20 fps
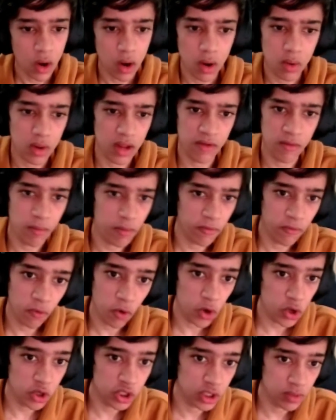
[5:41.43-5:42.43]
even
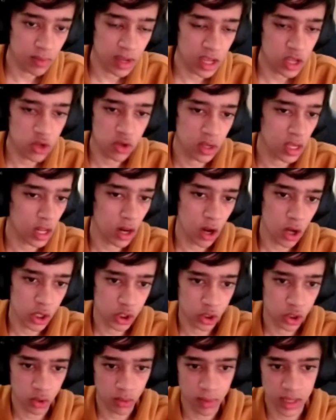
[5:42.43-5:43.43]
before you submit, you get
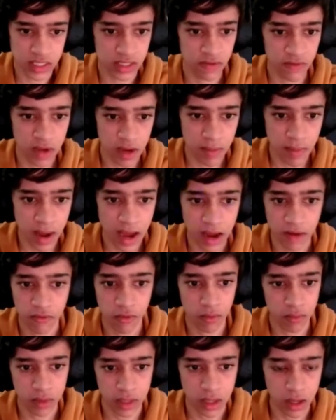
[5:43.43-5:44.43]
loads of amazing feedback
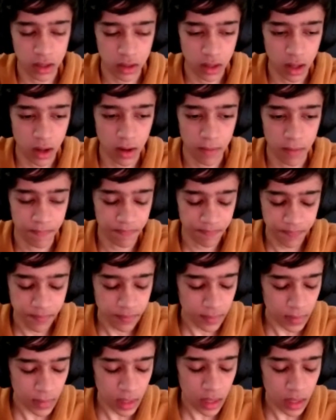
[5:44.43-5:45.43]
from the
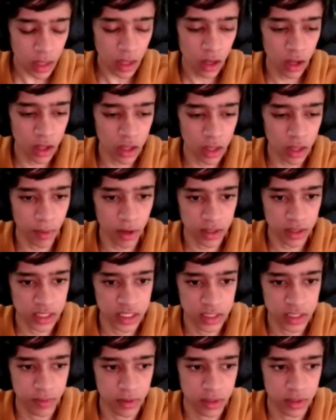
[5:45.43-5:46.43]
other
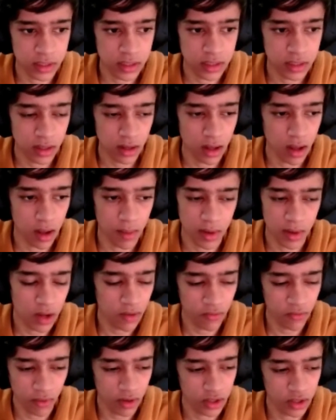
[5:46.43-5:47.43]
participants. And
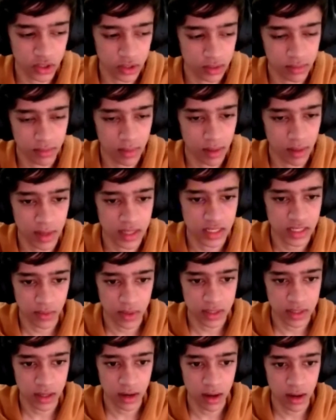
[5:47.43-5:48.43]
overall, it's just an amazing
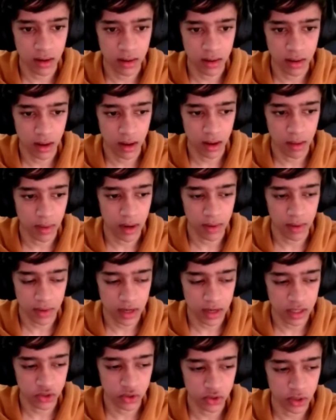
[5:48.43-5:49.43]
way to learn, and I
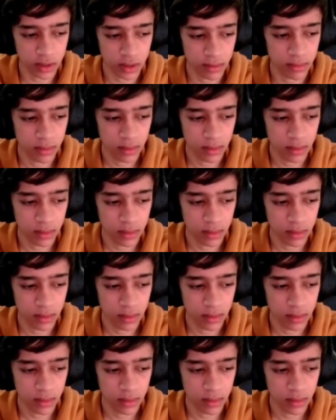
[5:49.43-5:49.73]
really enjoy it.